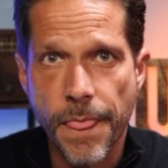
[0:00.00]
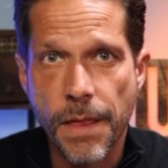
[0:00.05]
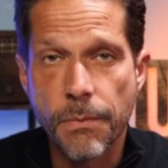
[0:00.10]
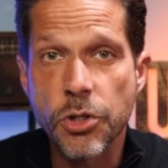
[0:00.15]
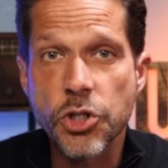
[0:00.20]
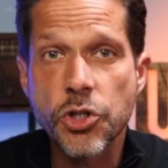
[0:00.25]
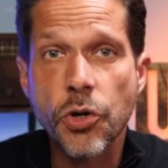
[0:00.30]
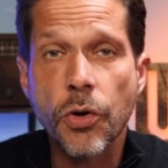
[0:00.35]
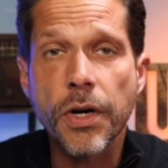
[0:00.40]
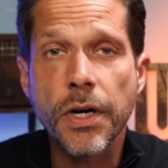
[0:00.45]
The
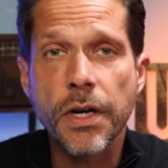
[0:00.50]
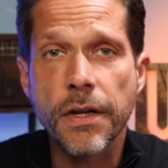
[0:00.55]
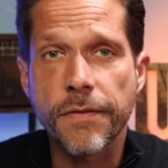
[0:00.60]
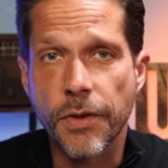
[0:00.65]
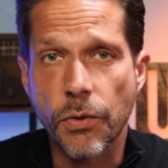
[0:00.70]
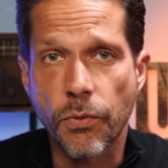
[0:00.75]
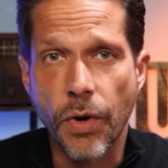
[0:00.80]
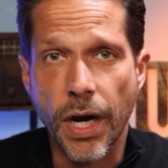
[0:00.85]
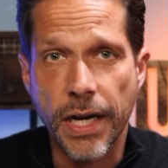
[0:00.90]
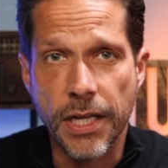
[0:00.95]
majority of
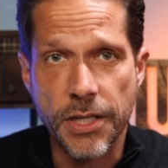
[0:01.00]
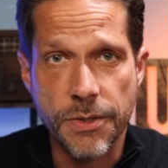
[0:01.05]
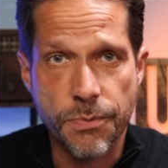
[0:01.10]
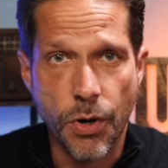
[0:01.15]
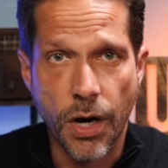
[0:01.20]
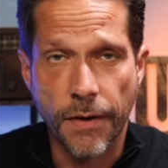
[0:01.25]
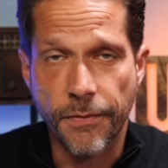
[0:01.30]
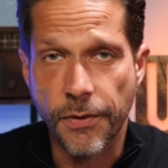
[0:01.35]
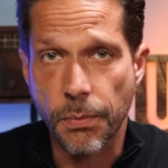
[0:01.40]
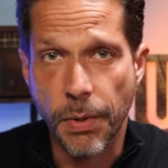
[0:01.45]
the writings
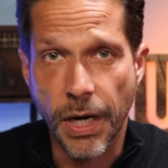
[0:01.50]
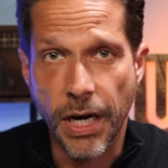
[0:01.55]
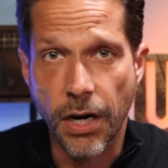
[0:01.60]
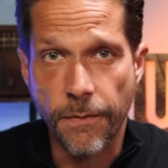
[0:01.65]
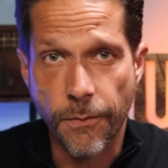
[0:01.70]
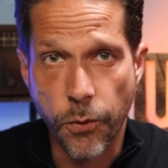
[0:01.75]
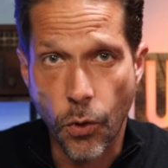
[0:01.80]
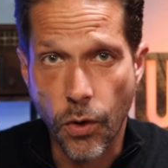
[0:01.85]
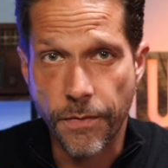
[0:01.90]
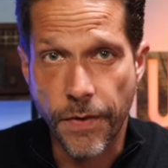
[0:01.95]
proffered by our
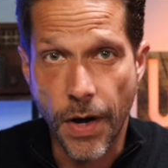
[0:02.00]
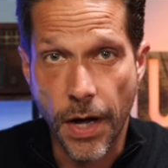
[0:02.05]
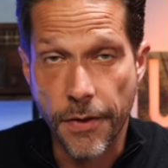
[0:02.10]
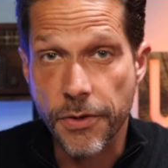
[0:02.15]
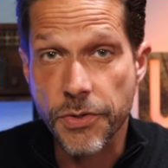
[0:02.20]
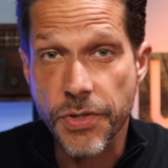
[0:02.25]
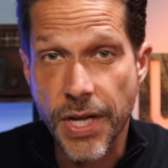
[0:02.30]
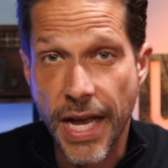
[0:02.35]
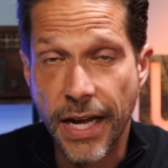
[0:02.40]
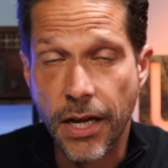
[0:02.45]

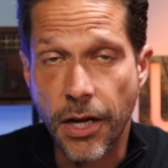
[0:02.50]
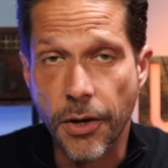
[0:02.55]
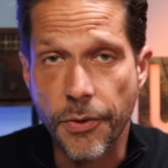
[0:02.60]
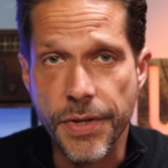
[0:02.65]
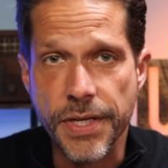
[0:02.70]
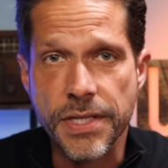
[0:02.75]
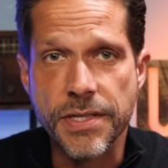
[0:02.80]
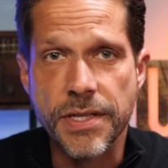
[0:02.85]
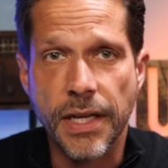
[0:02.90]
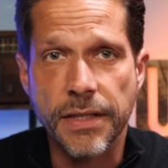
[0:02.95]
forefathers echo
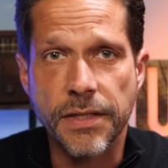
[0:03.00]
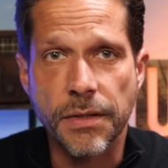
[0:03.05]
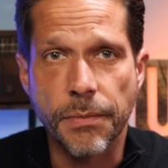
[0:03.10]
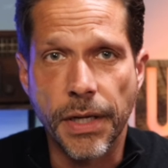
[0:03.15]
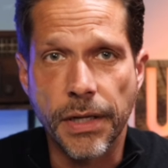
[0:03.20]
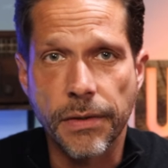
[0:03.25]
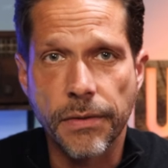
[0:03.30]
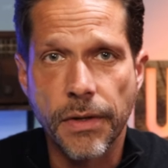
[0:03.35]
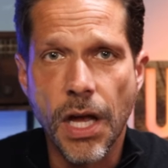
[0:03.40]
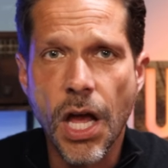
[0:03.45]
this
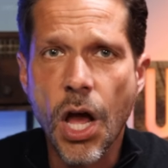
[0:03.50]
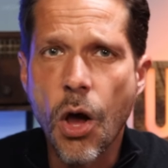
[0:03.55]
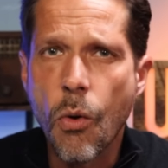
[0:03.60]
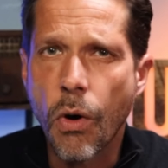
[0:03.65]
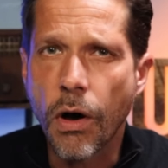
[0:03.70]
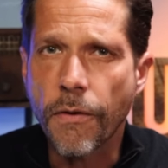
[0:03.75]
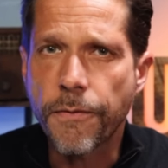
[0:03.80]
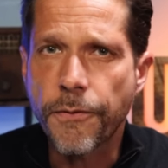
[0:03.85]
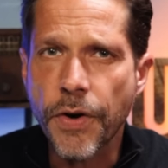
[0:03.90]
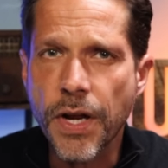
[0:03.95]
sentiment.
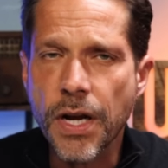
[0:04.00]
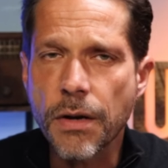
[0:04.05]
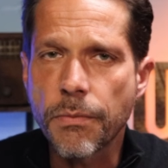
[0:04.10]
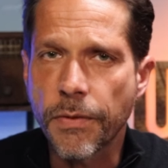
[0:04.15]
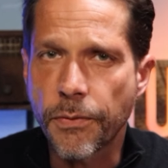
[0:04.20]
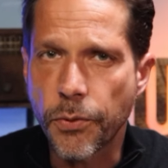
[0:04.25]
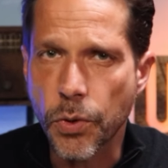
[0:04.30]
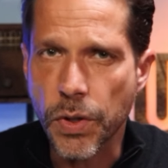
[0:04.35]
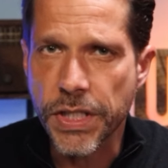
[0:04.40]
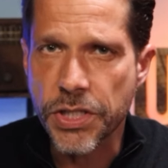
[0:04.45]
While freedom
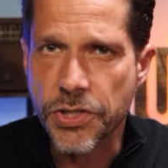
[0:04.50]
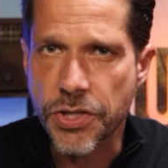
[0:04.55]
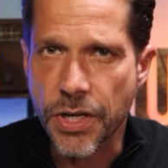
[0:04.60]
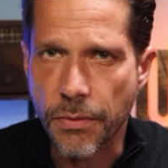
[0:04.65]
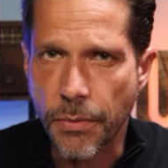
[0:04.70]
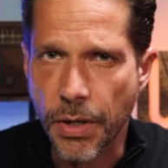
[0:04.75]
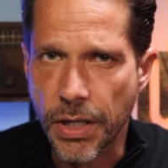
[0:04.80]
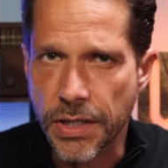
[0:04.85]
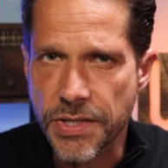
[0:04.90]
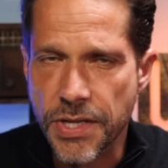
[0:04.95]
of religion
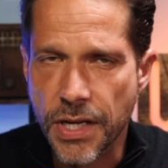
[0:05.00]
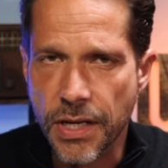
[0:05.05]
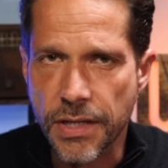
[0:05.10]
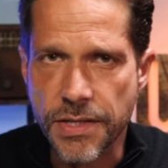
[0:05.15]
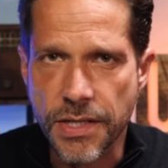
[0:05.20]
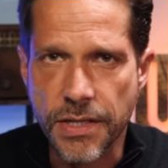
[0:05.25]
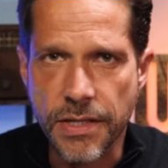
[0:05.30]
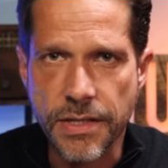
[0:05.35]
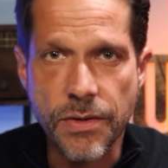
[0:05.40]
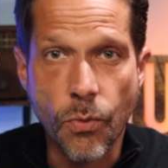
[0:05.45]
among
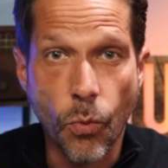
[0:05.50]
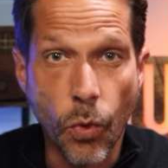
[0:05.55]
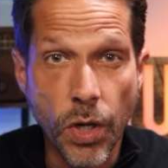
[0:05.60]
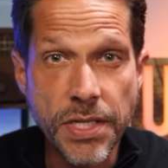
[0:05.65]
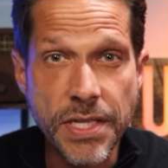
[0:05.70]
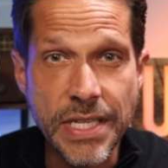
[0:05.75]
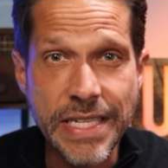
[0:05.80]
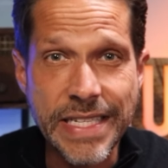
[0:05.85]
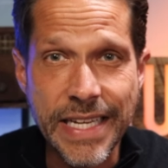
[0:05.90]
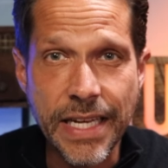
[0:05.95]
citizens
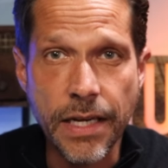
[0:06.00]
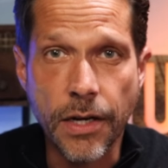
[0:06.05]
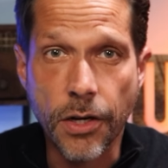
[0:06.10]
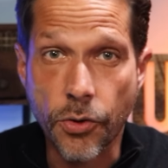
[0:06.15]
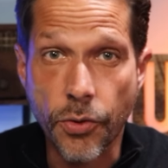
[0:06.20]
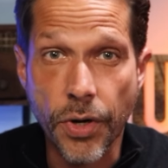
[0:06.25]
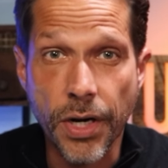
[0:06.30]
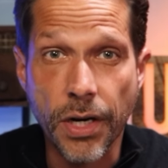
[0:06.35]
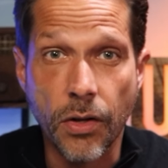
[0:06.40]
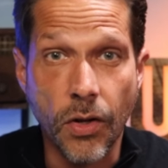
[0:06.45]
was indeed a
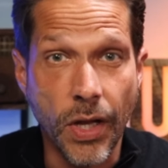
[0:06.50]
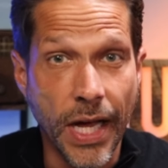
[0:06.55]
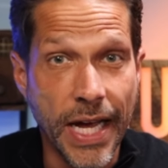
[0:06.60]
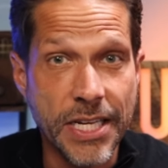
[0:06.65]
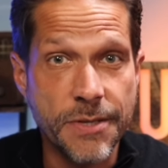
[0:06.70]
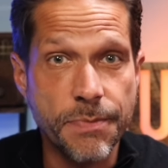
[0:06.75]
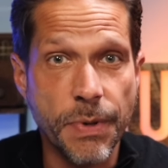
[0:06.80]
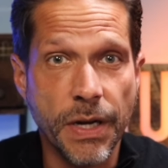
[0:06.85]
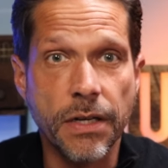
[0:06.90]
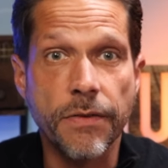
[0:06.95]
critical
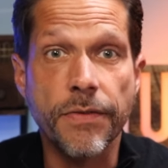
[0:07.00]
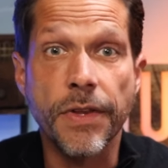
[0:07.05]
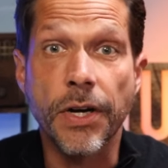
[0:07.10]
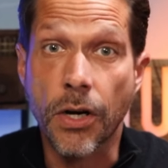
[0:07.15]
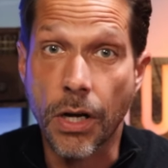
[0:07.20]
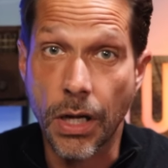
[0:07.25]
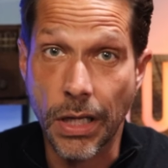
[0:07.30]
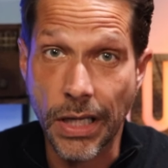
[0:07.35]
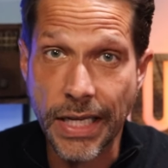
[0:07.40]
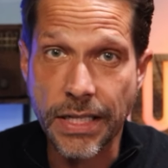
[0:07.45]
aspect of their
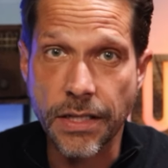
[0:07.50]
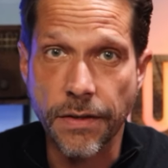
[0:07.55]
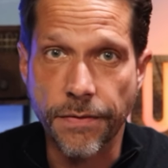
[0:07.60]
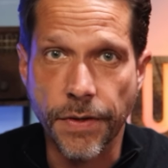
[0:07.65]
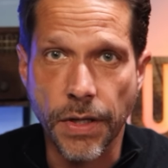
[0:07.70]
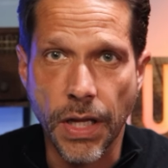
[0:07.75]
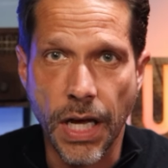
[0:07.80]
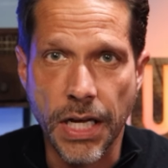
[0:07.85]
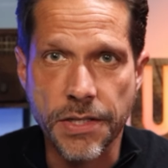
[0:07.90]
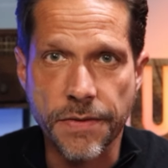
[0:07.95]
collective
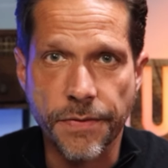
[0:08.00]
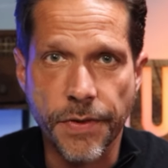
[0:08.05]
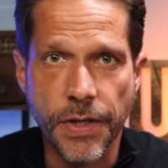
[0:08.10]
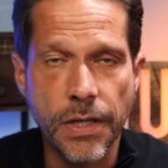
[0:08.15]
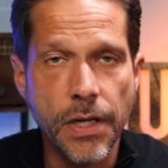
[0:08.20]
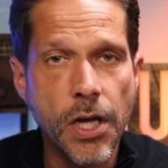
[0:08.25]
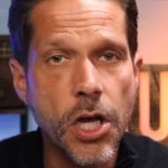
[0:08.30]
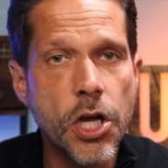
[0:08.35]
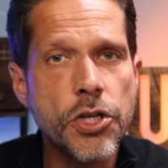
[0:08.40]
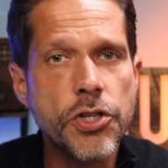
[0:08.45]

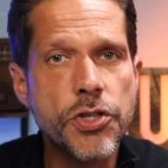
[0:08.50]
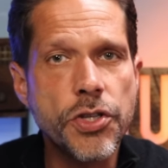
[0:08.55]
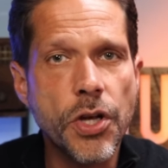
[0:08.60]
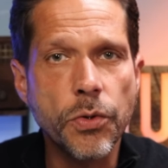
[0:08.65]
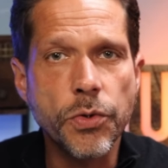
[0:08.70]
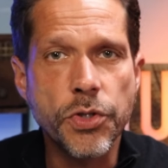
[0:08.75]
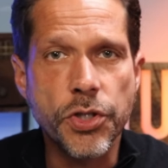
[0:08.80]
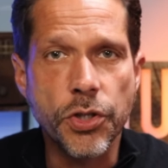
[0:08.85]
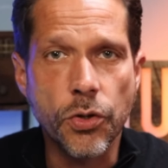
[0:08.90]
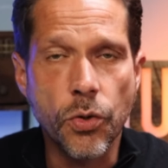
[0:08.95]
philosophy, so
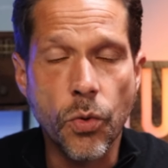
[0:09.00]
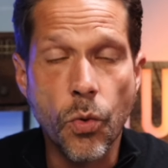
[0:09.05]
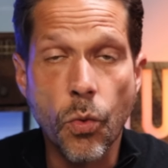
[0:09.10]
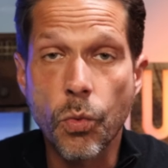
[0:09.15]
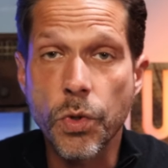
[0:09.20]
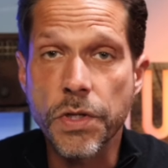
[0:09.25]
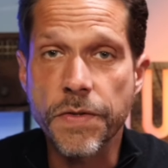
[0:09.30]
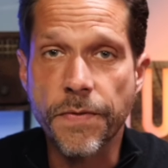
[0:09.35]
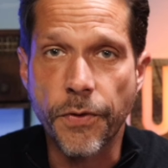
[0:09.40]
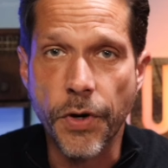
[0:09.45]
too
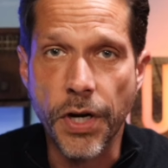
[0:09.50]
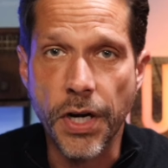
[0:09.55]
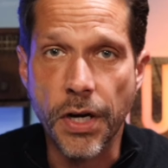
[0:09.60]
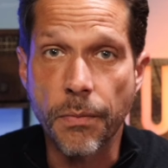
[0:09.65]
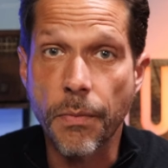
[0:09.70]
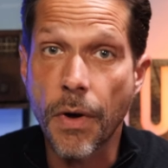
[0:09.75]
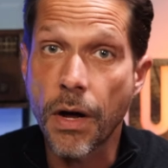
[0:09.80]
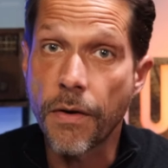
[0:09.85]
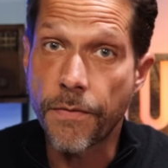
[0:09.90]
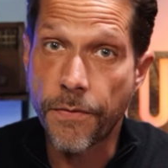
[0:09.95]
was
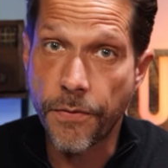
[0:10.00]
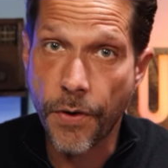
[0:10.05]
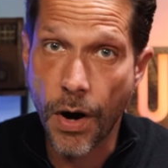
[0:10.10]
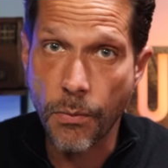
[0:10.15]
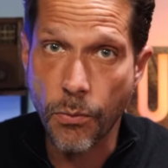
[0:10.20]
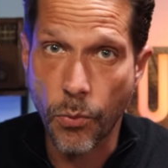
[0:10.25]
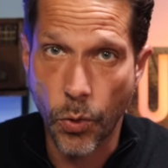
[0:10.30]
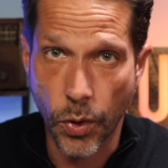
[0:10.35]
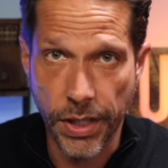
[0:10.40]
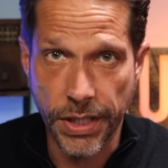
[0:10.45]
freedom
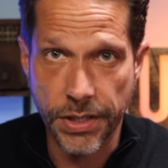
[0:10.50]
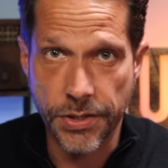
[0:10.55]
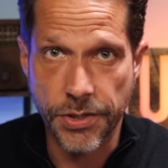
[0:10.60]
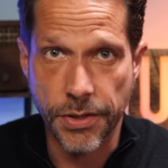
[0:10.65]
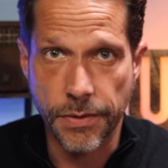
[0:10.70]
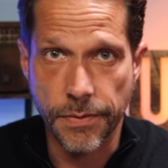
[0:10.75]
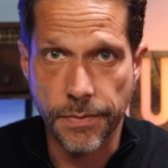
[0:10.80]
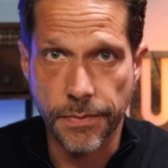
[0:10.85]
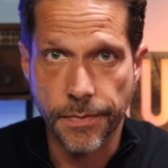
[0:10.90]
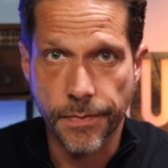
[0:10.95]
from
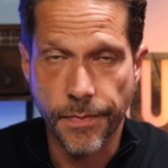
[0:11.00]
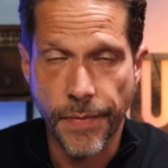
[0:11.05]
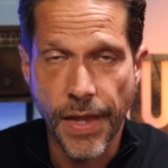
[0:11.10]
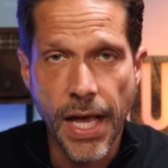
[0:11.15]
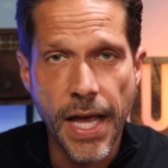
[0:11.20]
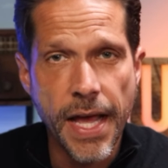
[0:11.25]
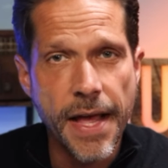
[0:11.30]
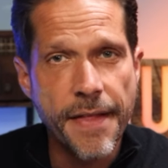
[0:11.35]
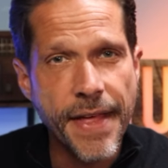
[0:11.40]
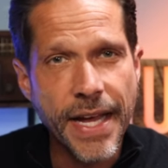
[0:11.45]
religion.
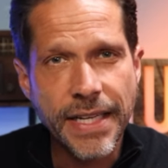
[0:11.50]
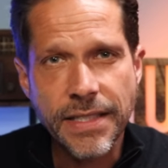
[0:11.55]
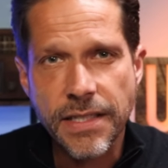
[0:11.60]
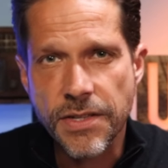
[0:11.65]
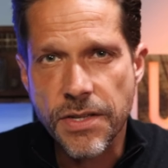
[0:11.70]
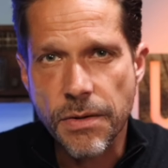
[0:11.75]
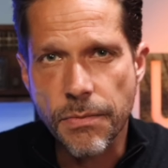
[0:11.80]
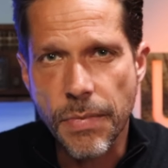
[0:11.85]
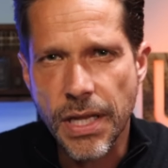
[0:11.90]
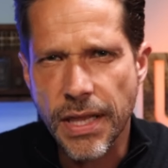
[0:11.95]
That
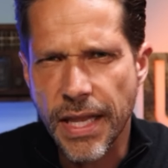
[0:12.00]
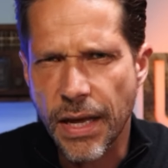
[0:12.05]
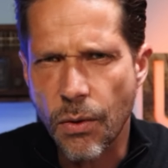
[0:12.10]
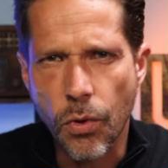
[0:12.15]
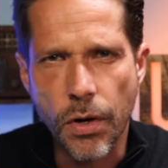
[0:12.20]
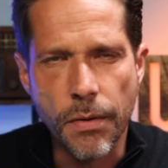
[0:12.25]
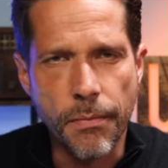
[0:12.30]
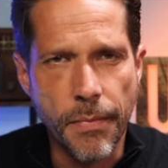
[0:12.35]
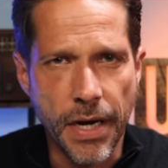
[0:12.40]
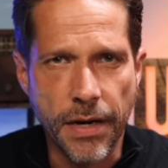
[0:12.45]
doesn't mean they
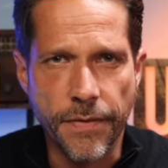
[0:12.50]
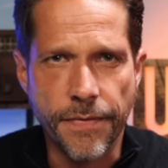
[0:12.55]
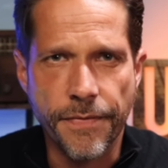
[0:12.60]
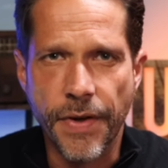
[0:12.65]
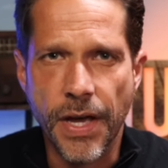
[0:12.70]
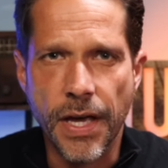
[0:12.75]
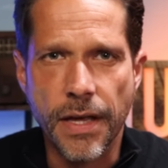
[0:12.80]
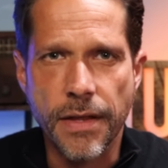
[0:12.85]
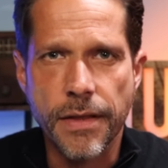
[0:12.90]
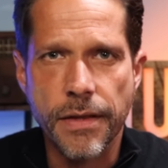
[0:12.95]
weren't men of
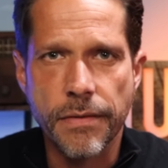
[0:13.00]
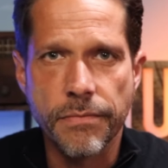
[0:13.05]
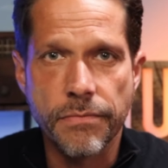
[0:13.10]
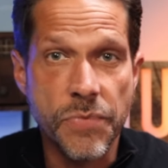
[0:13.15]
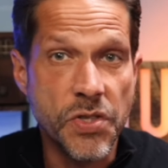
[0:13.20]
faith.